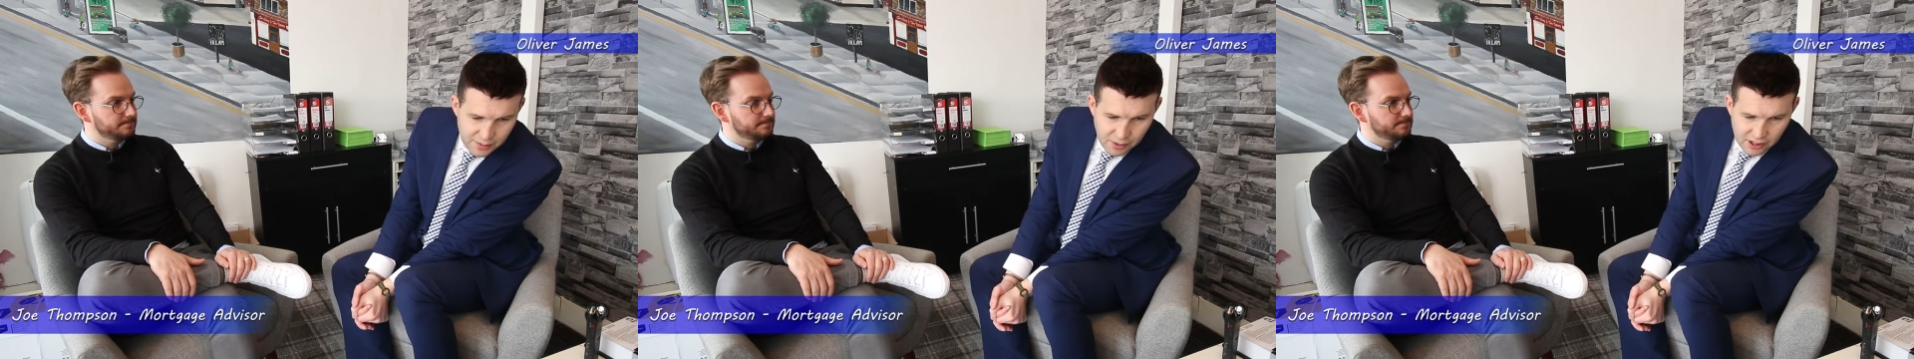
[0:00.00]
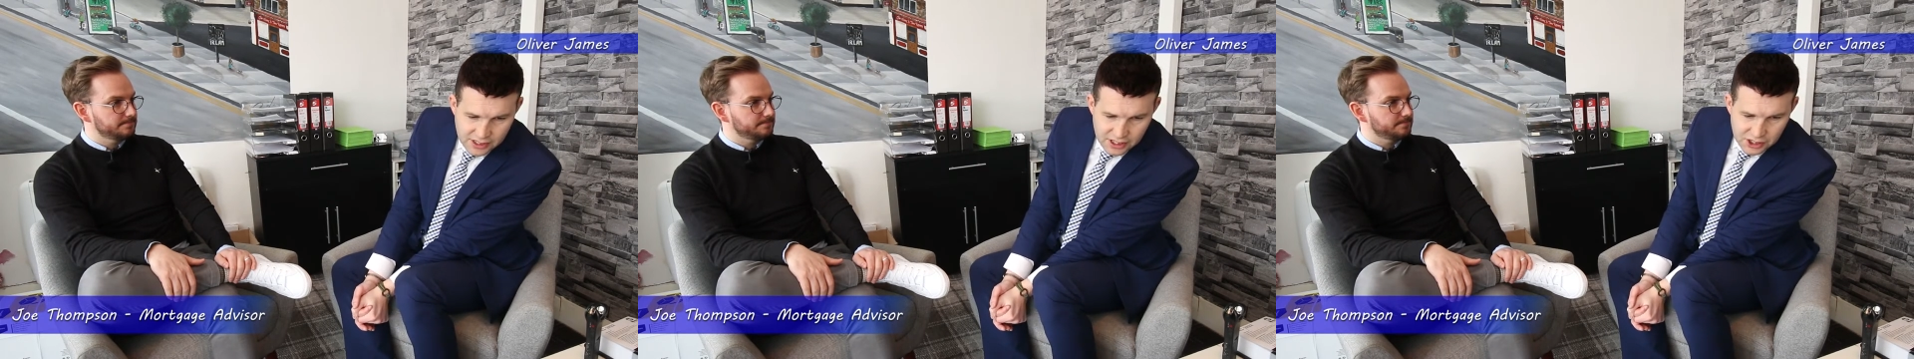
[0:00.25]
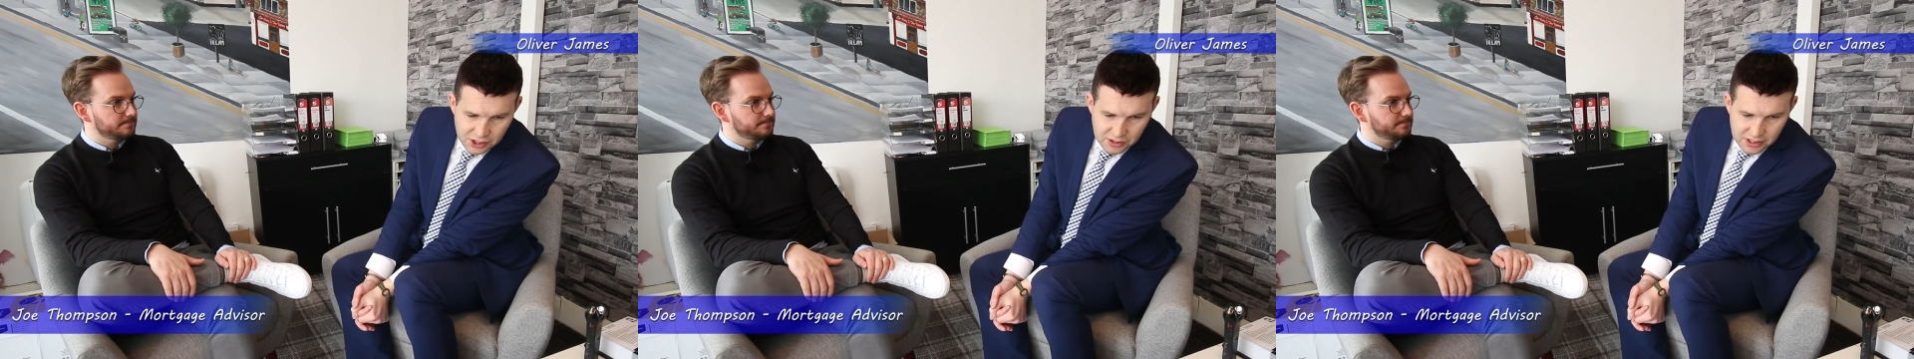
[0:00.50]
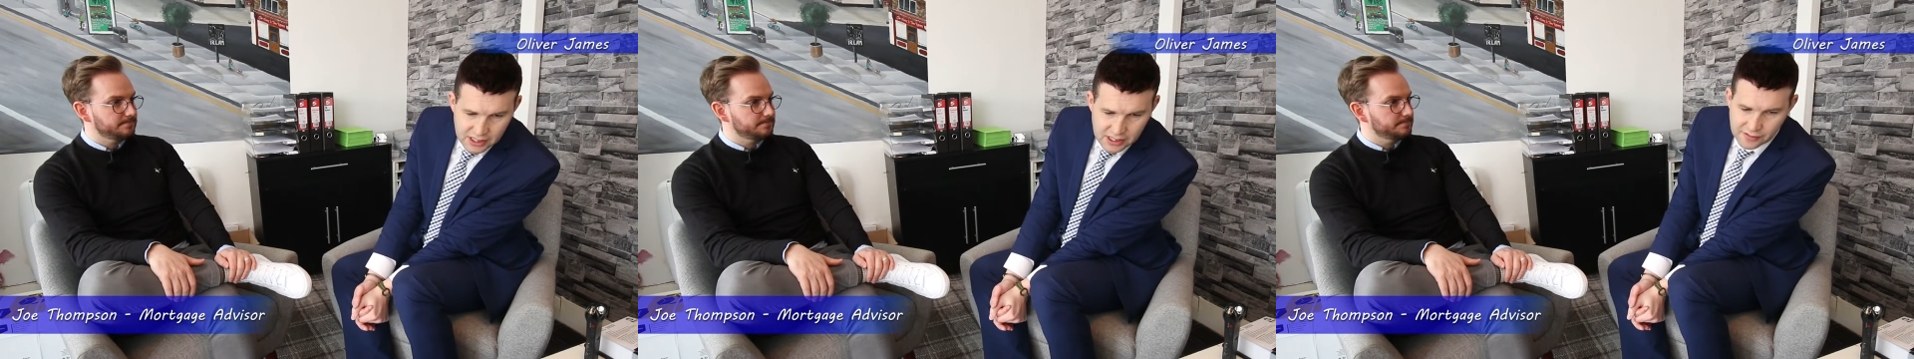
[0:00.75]
Speaker 1: deposit do you
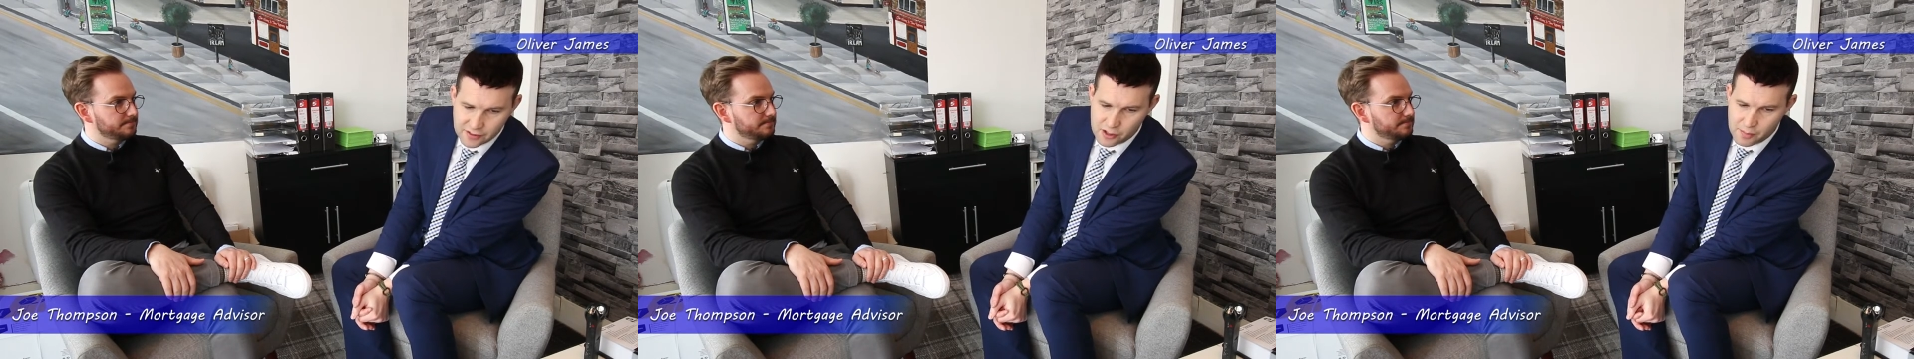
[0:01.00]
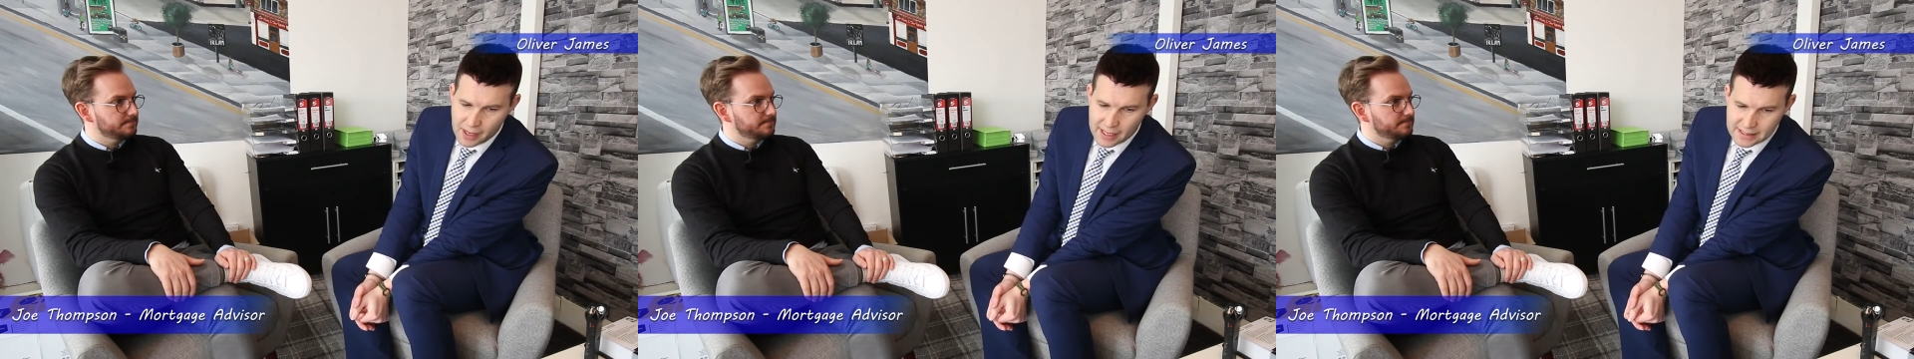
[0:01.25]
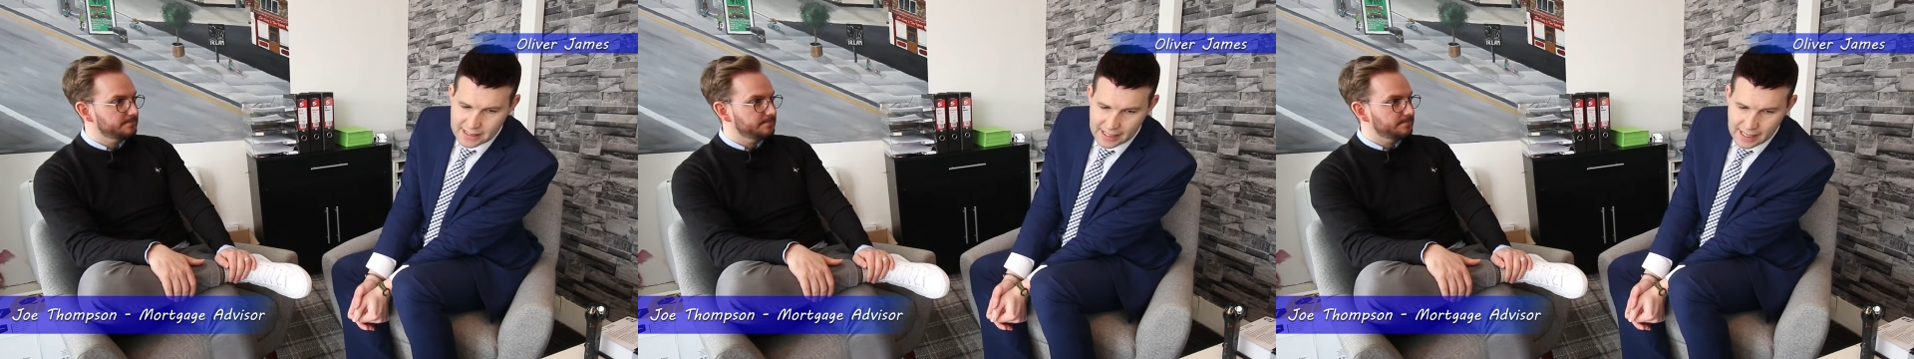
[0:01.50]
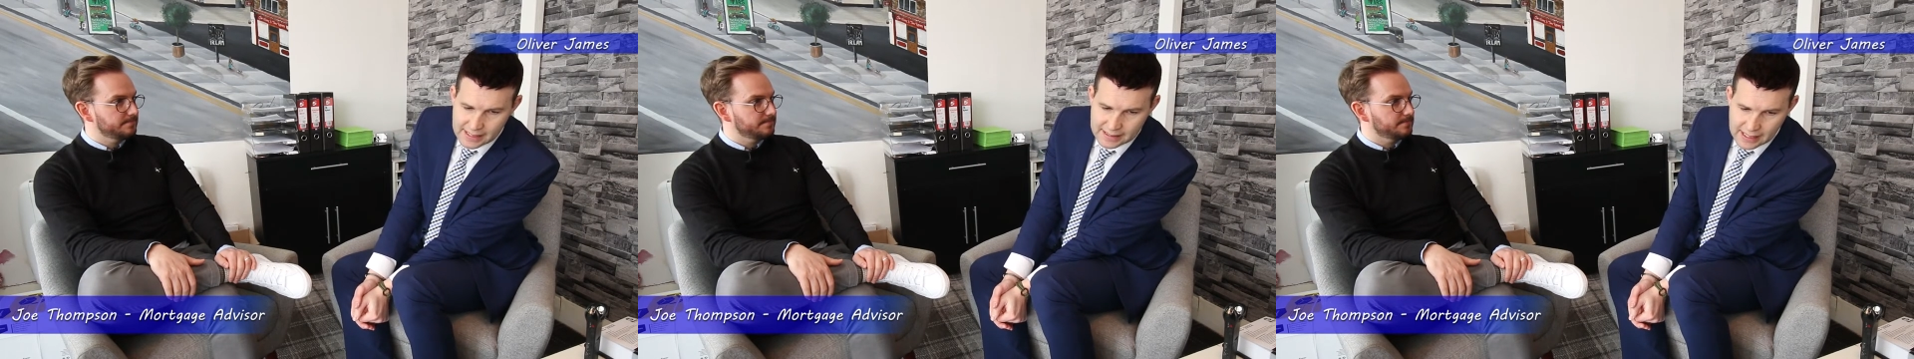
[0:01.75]
need for a
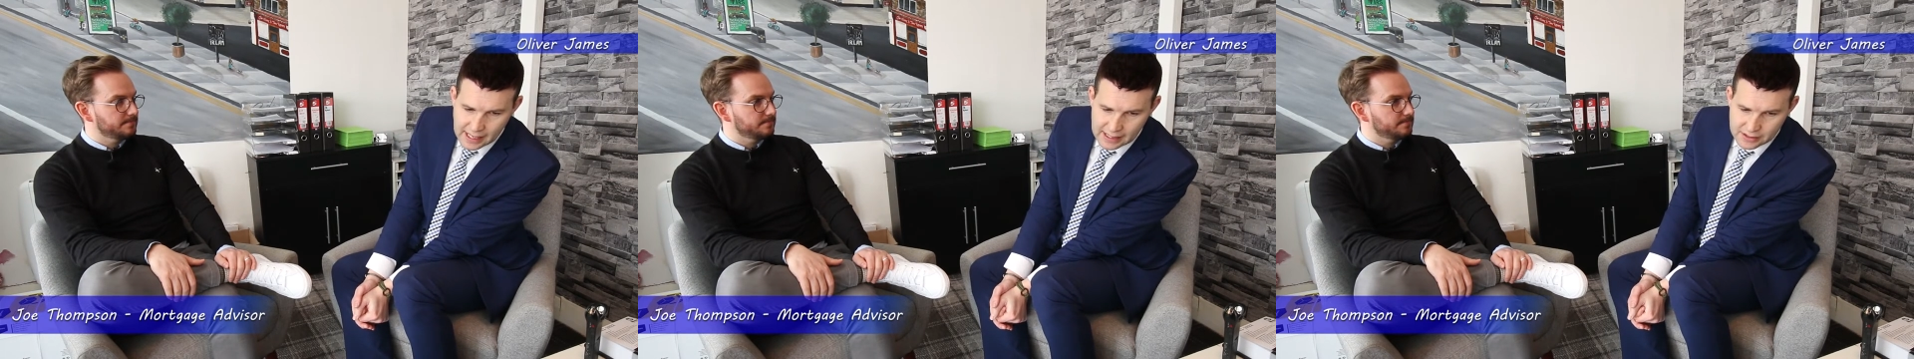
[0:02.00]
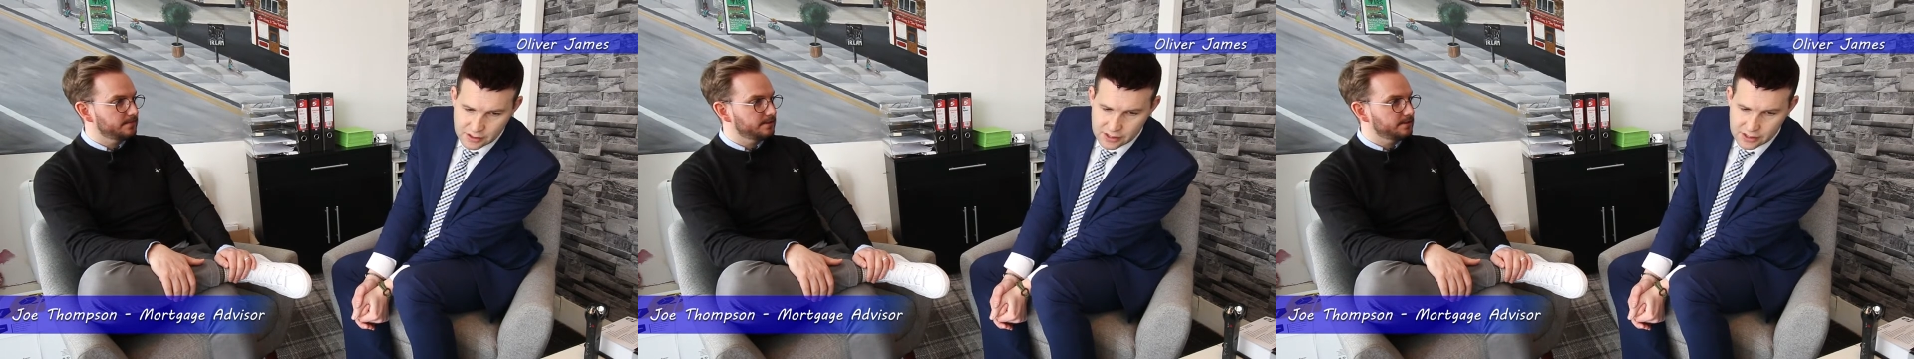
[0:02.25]
buy-to-let, and